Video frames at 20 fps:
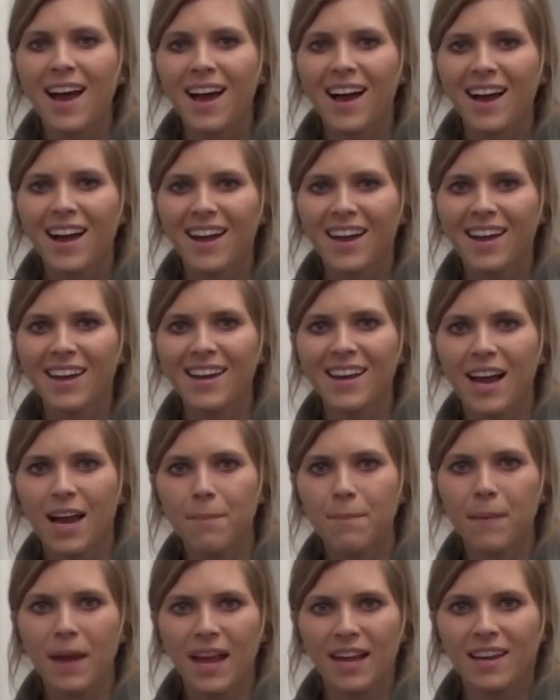Hi,
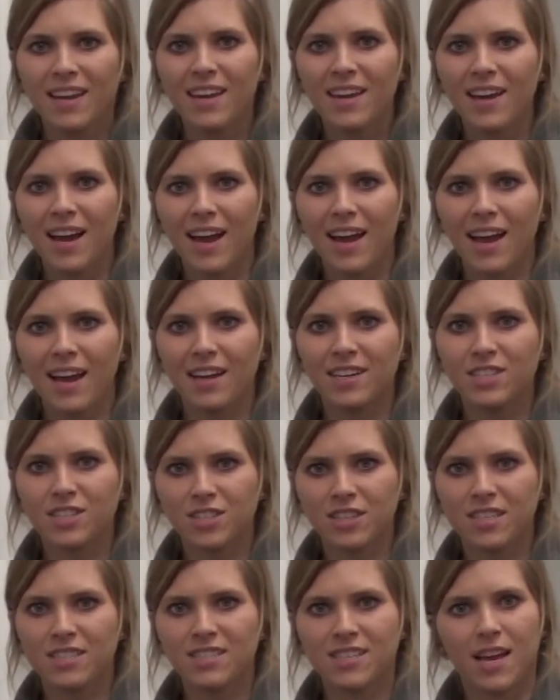I'm Maddie. I
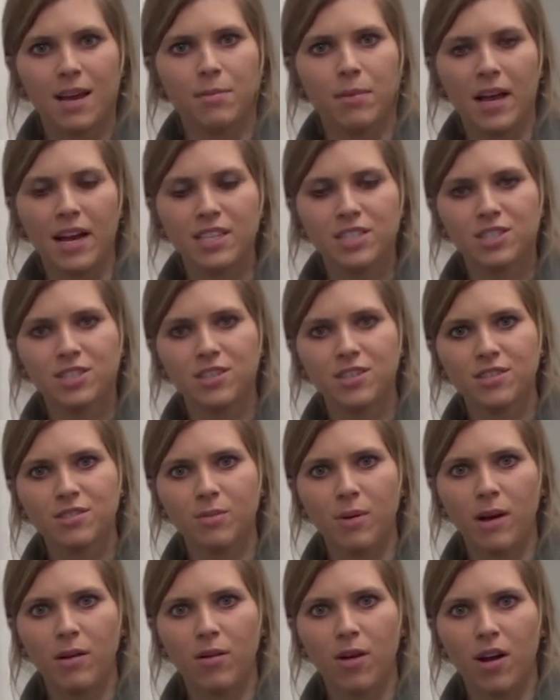took this lab last year,
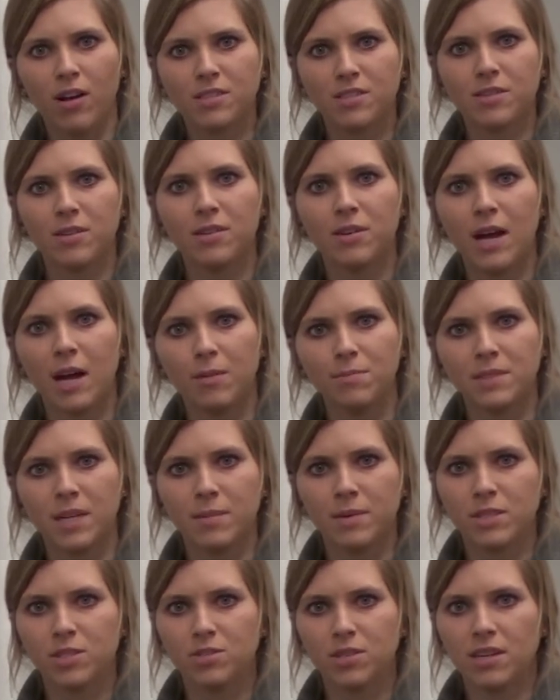so I will also help
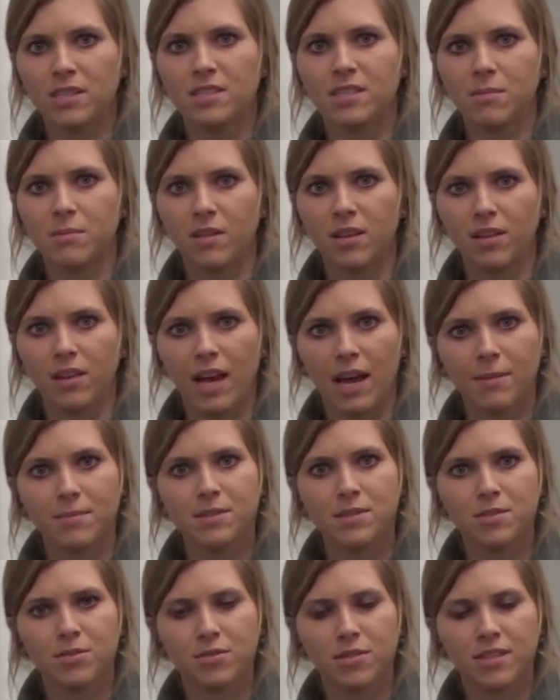demonstrate some of the
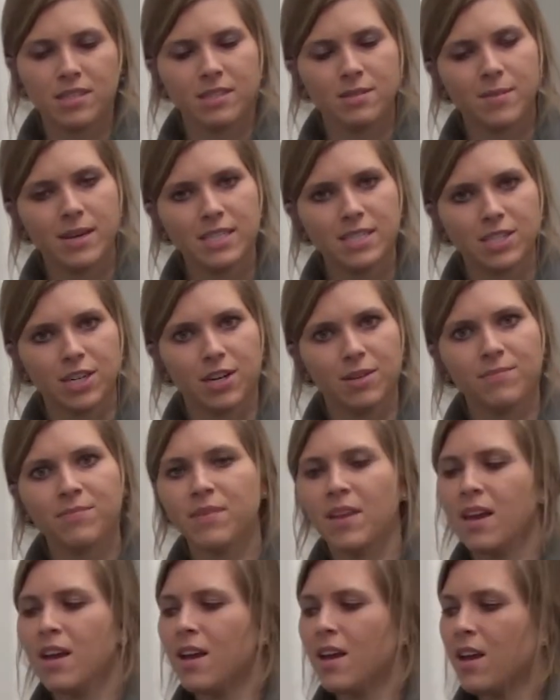labs through the semester.
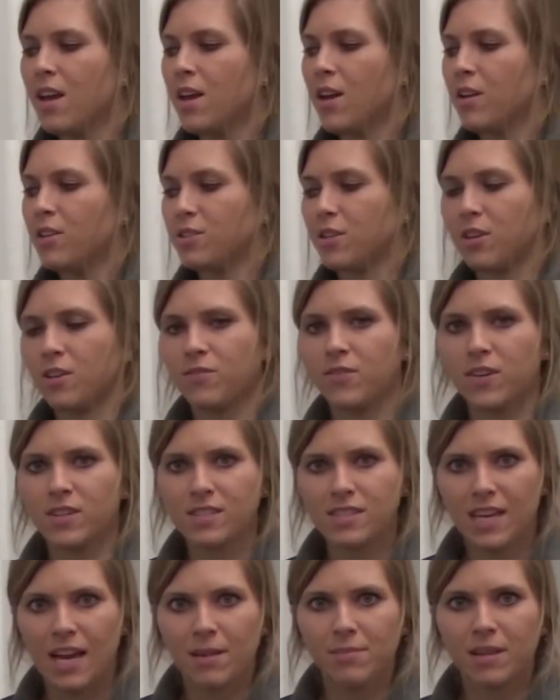So the
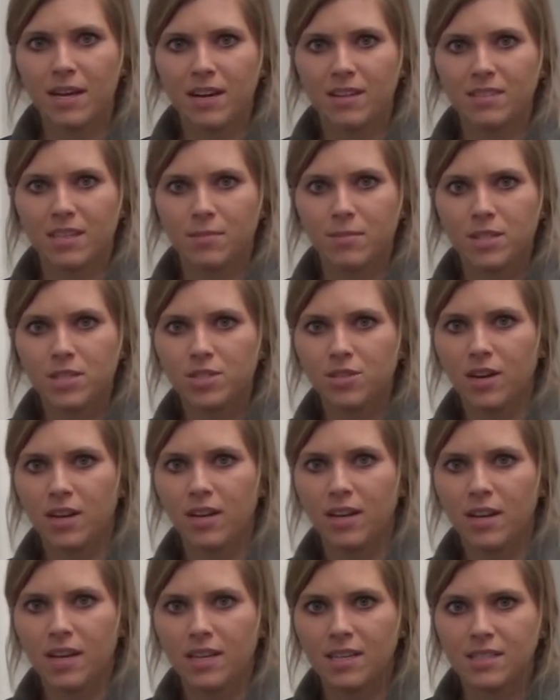first lab that I'll
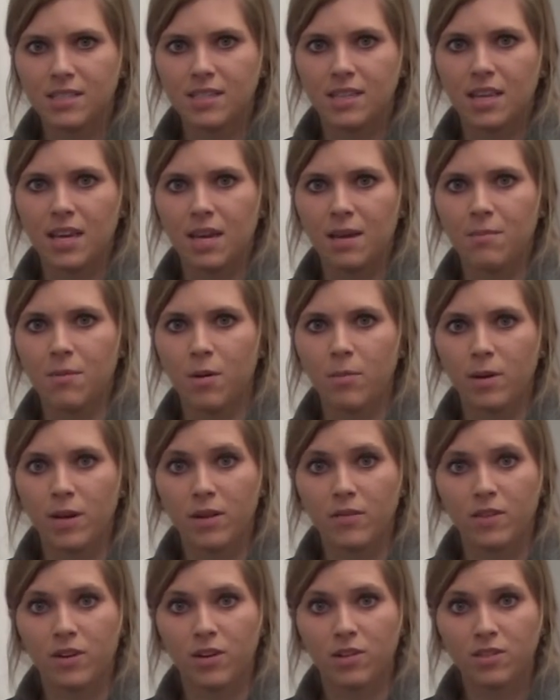demonstrate is the moment
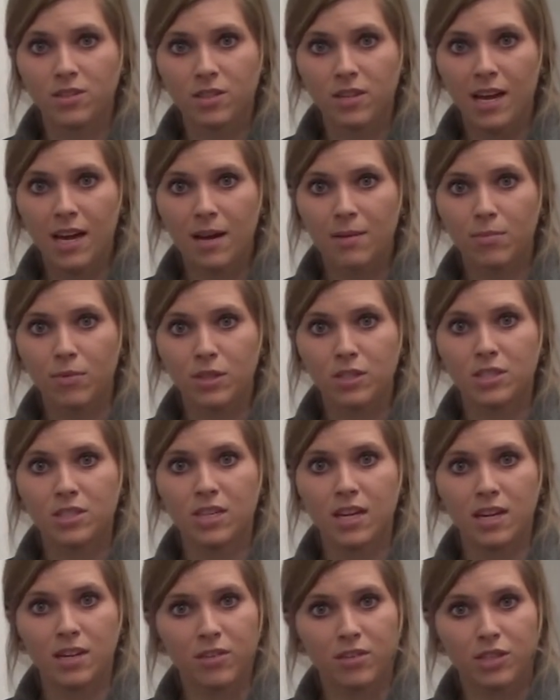of inertia lab, which
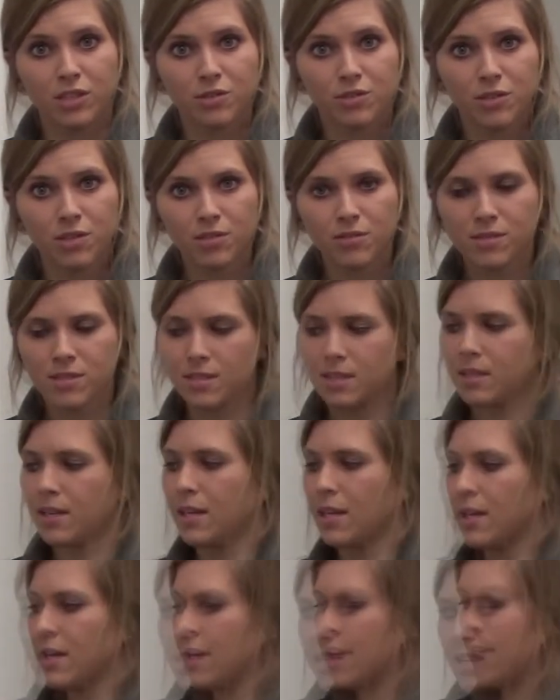Daniel introduced.
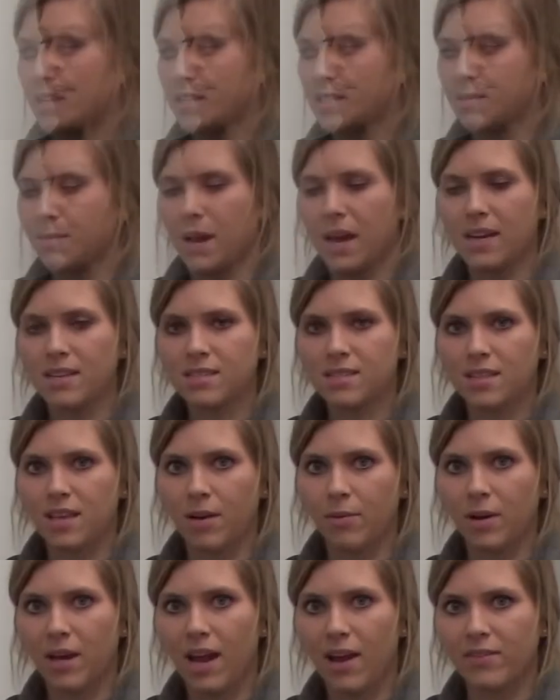This mass
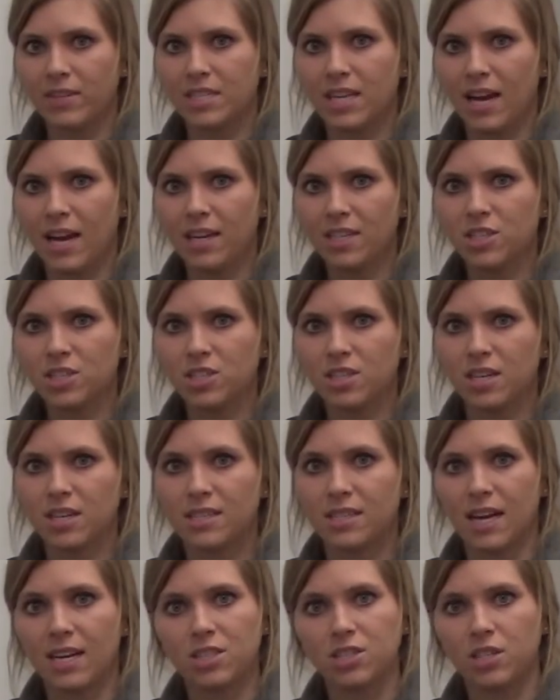that we have attached
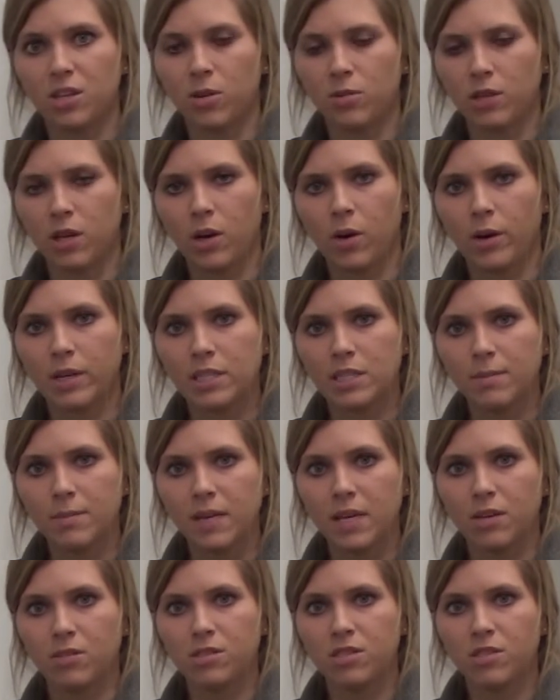is actually only going to
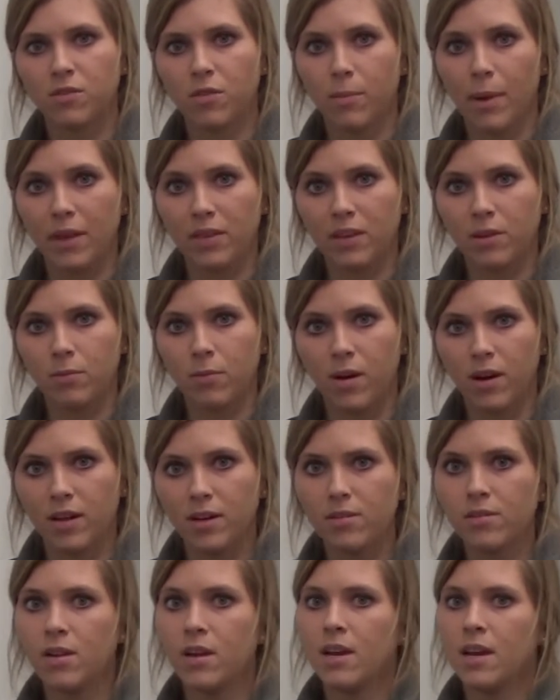be used for method
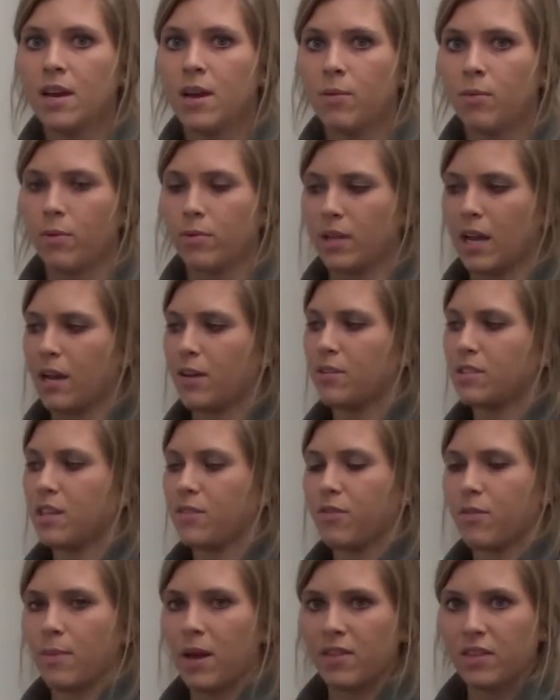1. We will not use
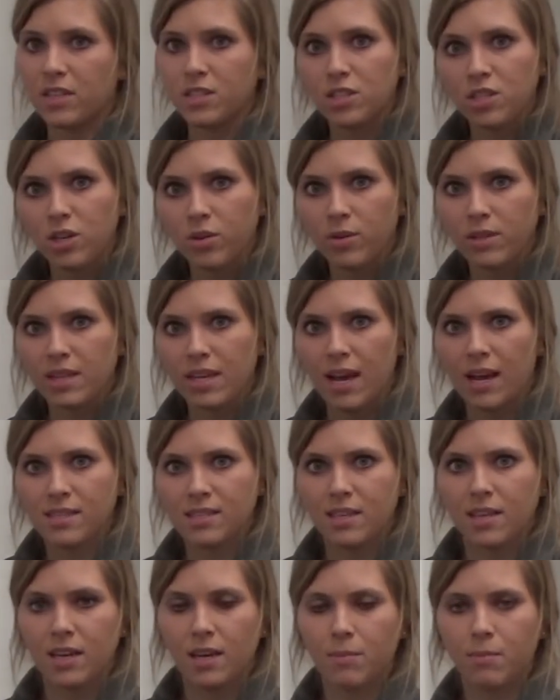it for method 2 with the
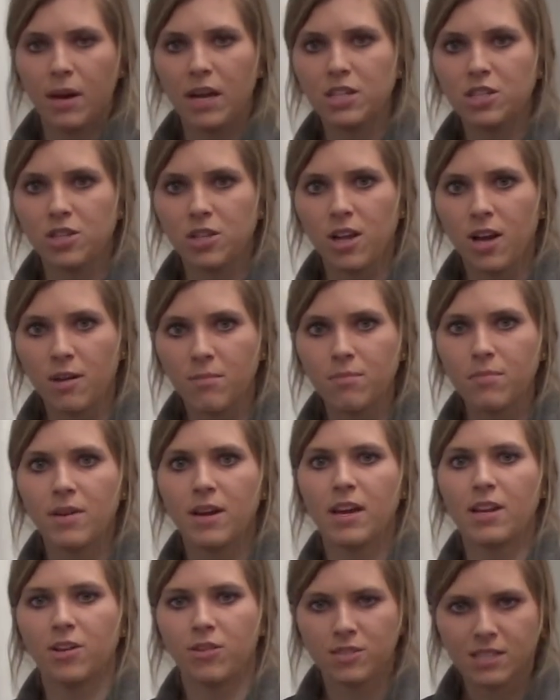oscillating pendulum,
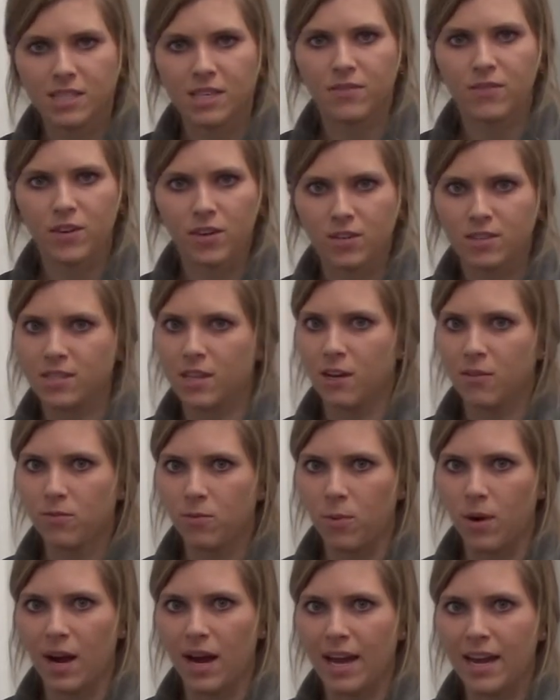and you'll see for
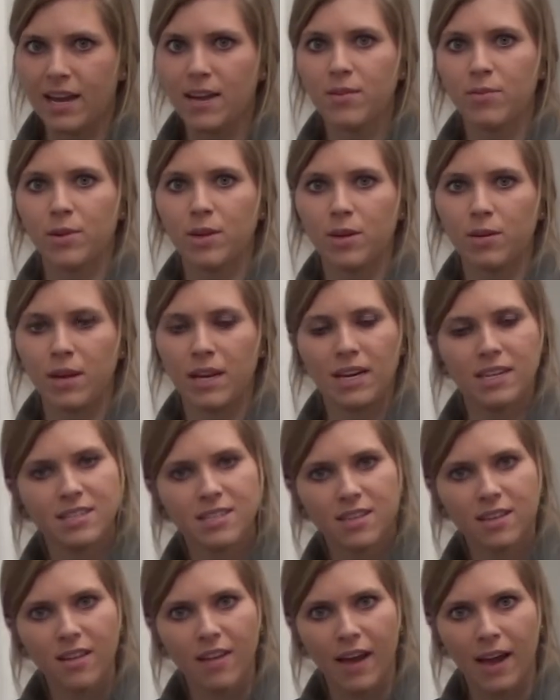yourself why when you get
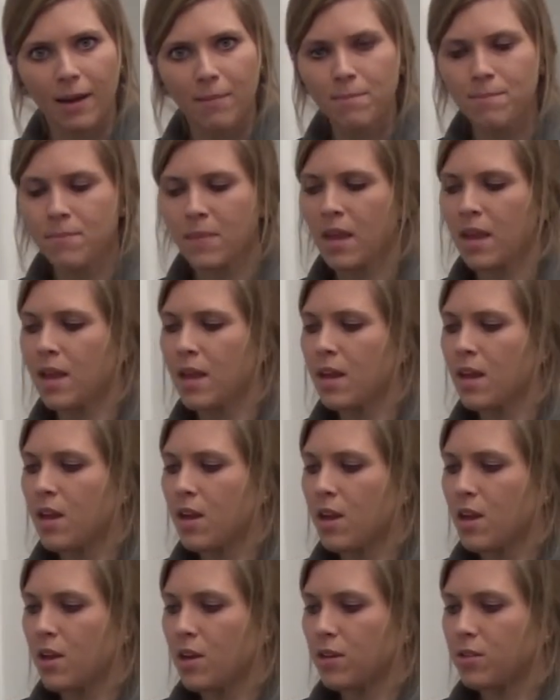into the lab.
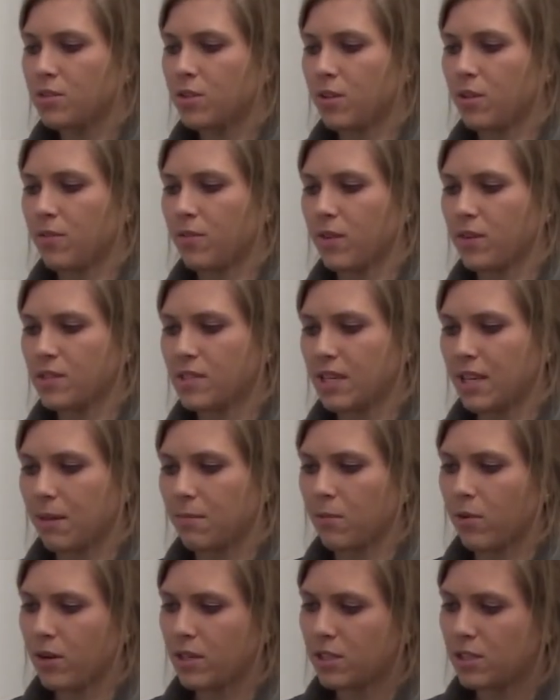So the first thing
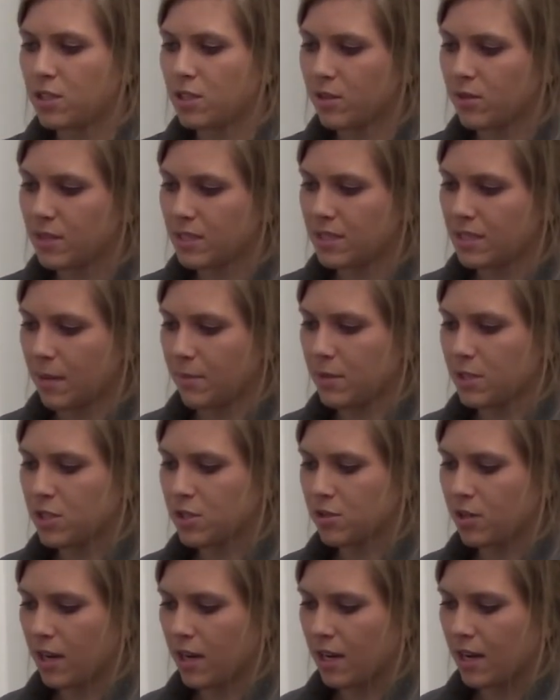I'm going to do is
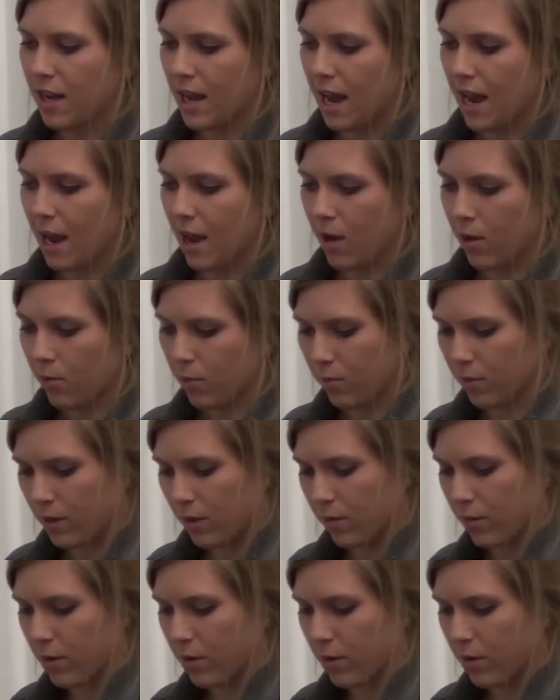demonstrate how we